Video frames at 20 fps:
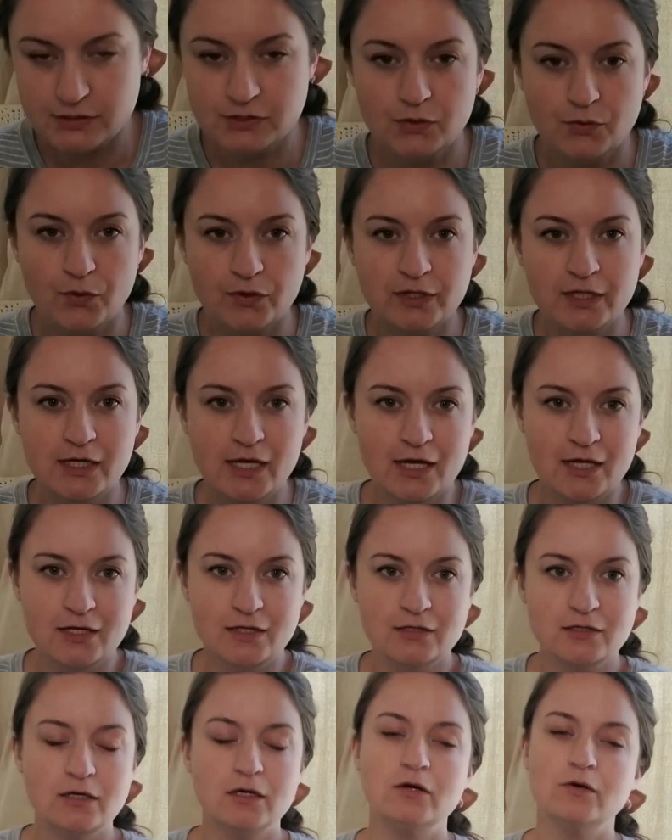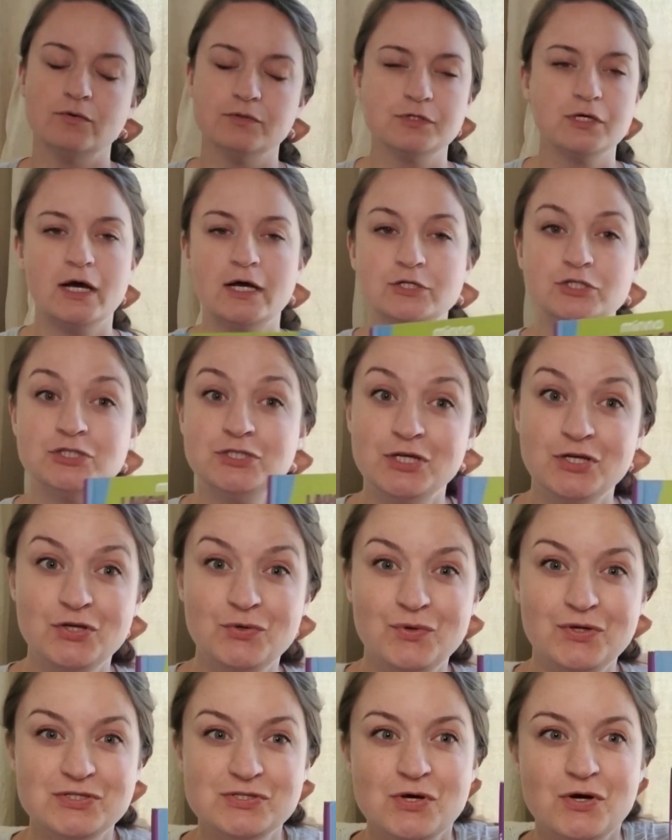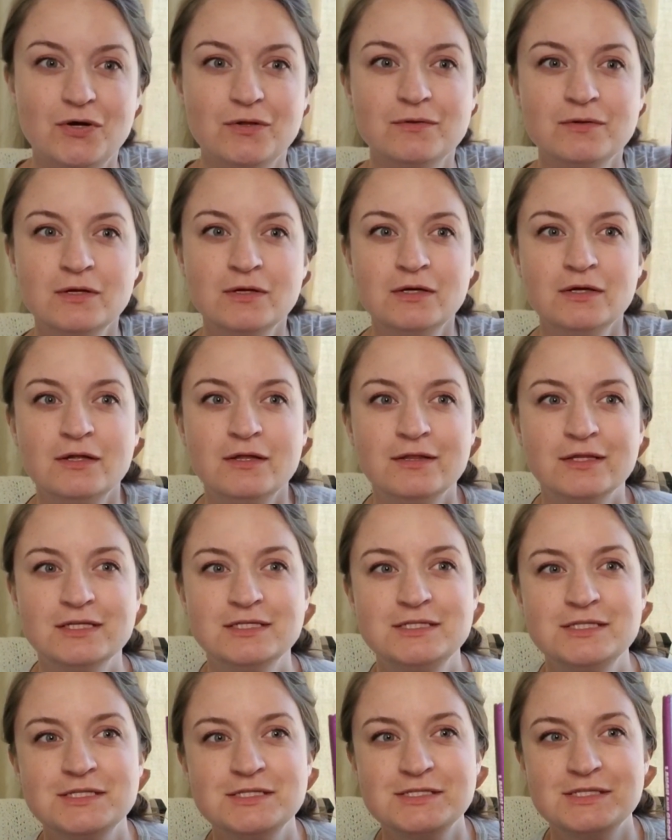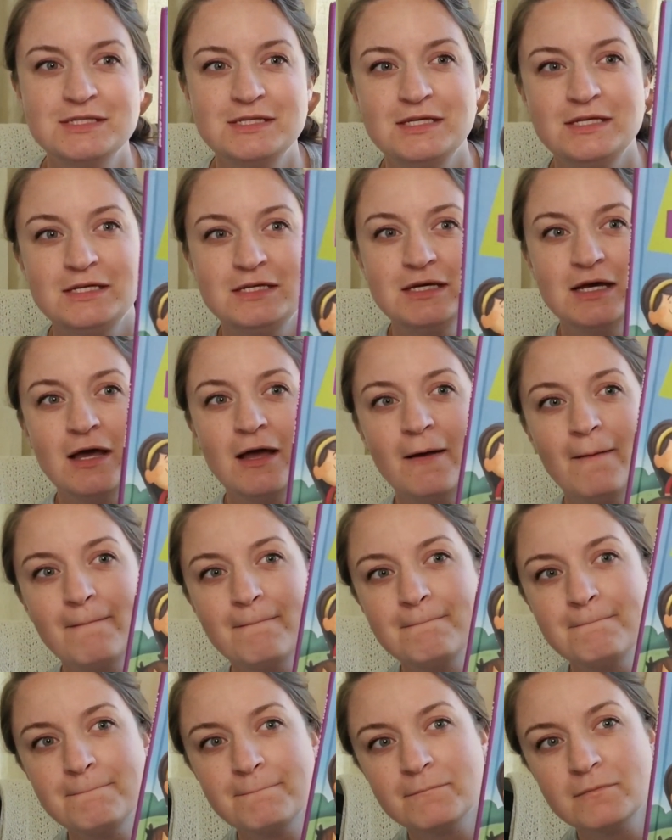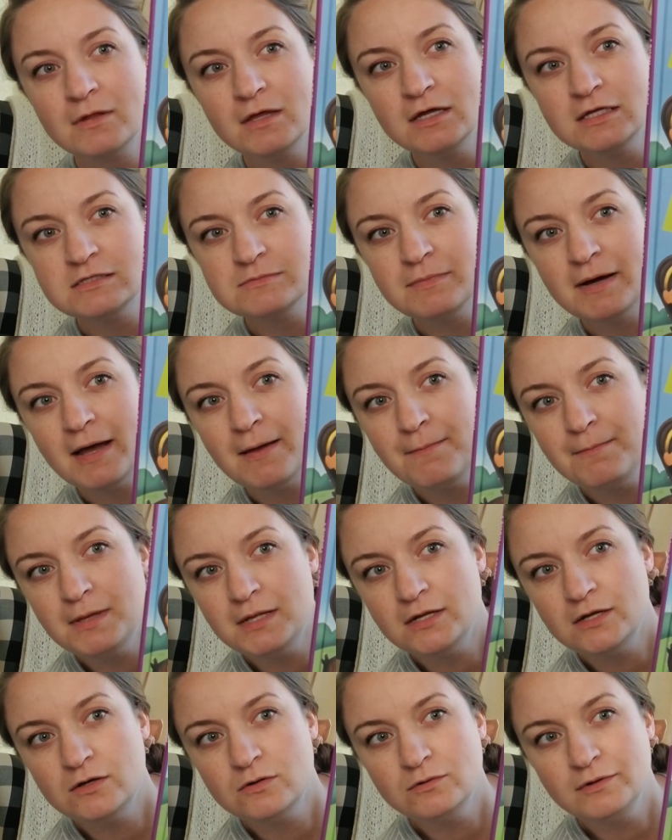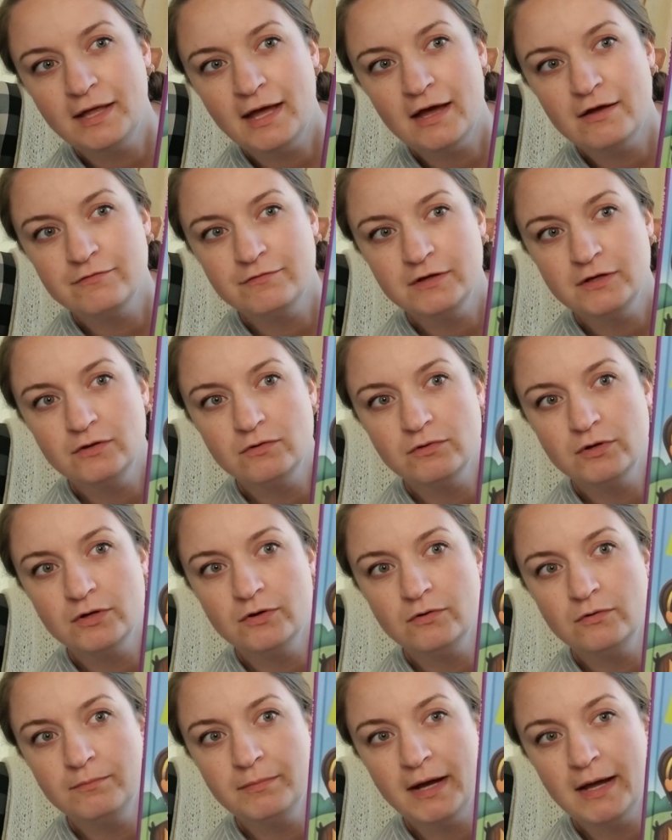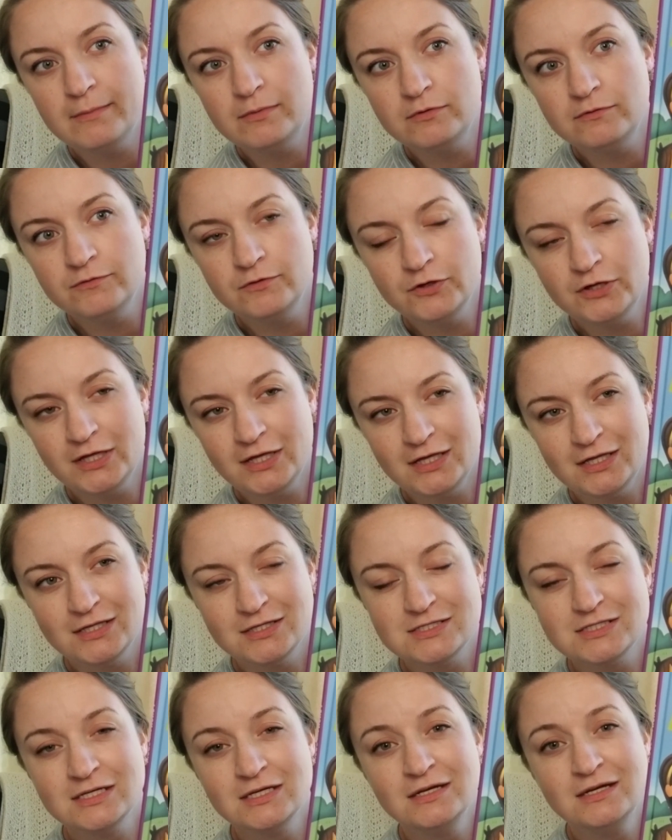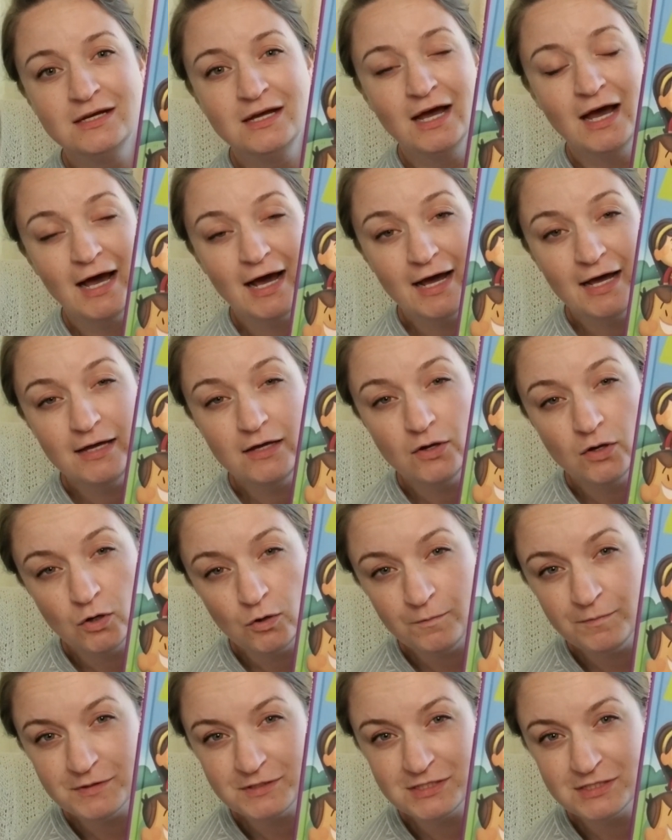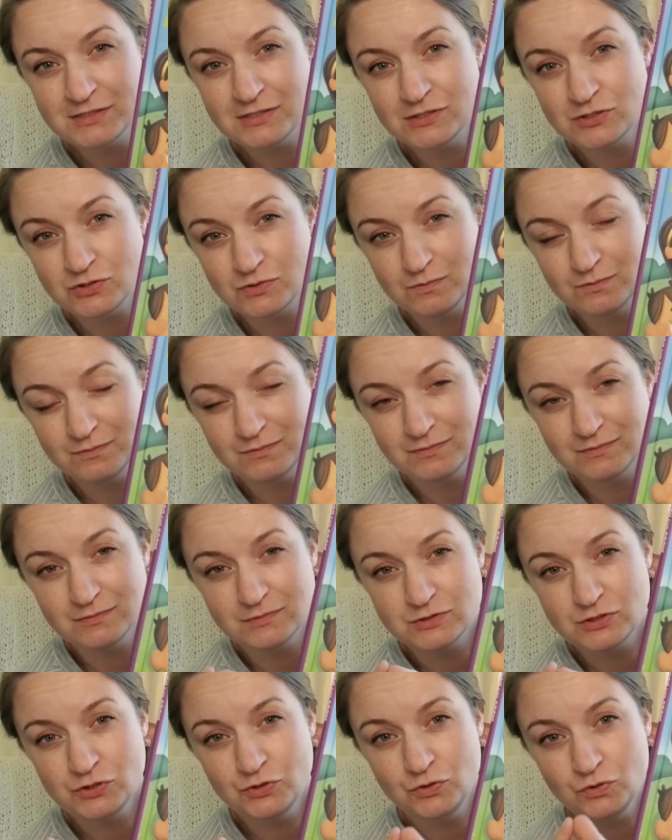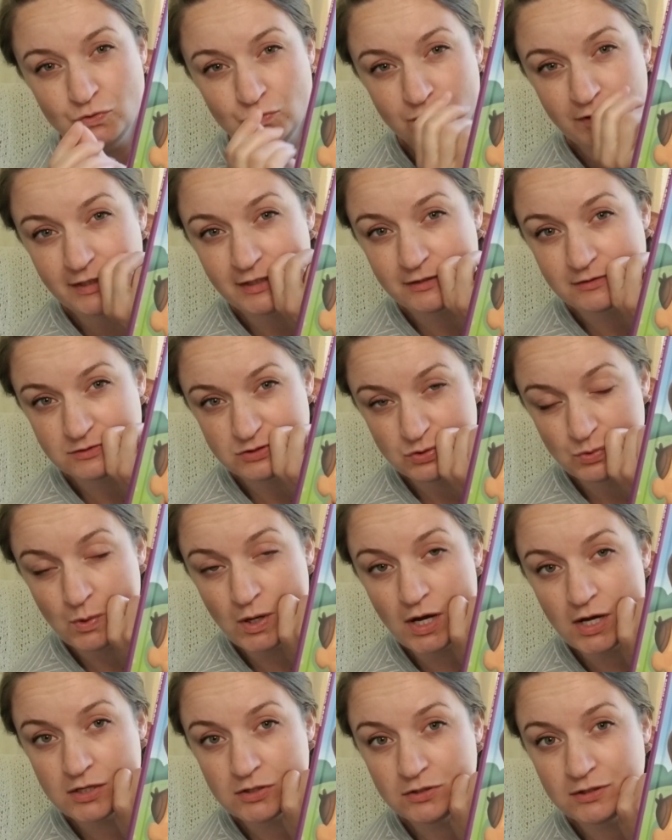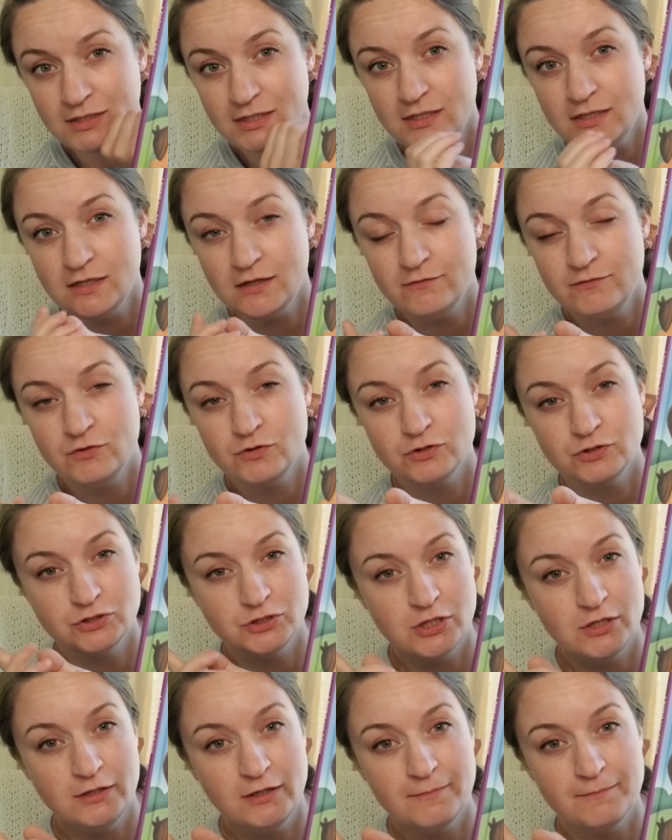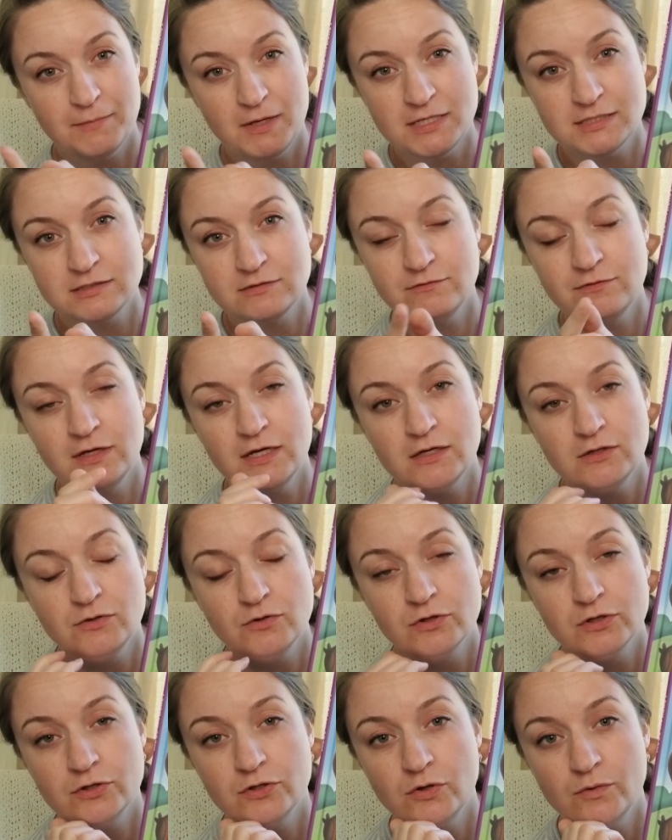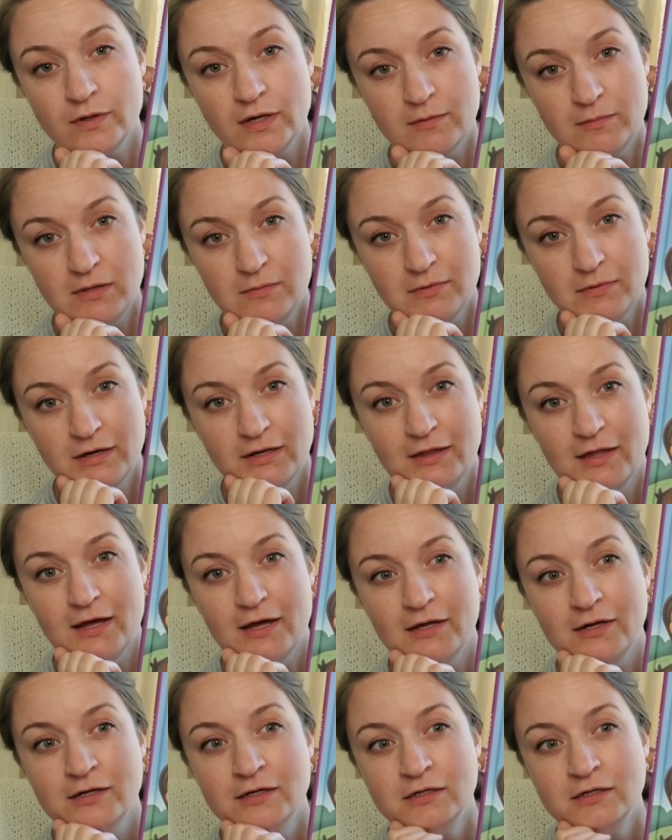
at the end, oh, I should tell you what it's called. This is it's by Minnow, Laugh and Grow, Bible for Kids. I hope this isn't too like twaddly. If you're a Charlotte Mason fan, you're gonna know what I mean by that.